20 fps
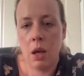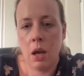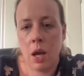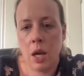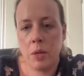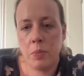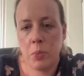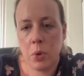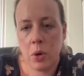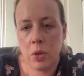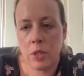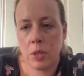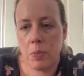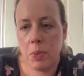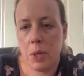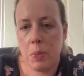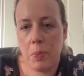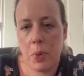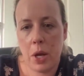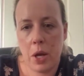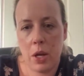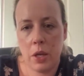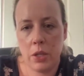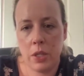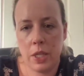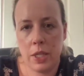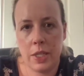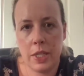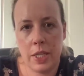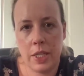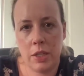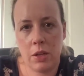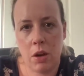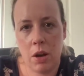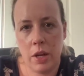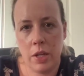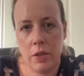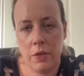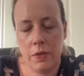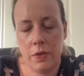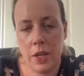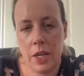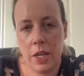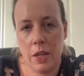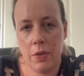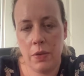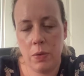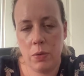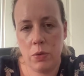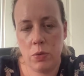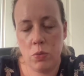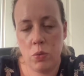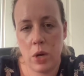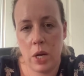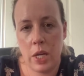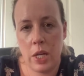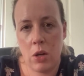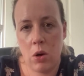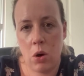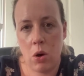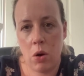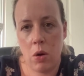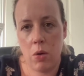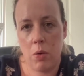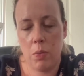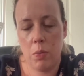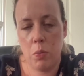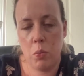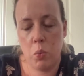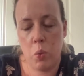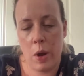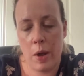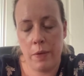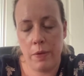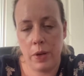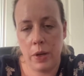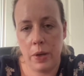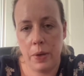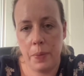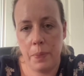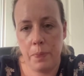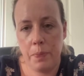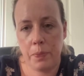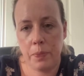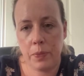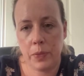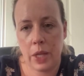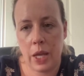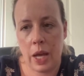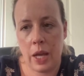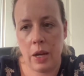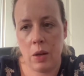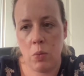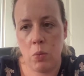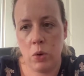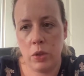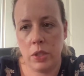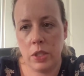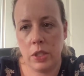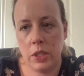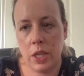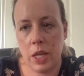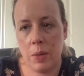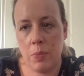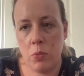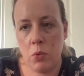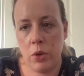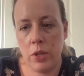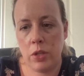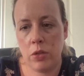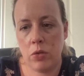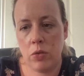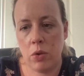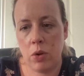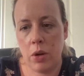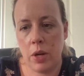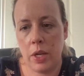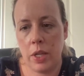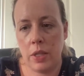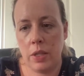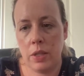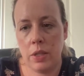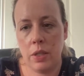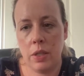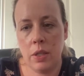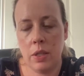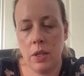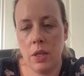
I'd possibly purchase this kind of thing if it was really hot weather and I wanted to keep moisturised.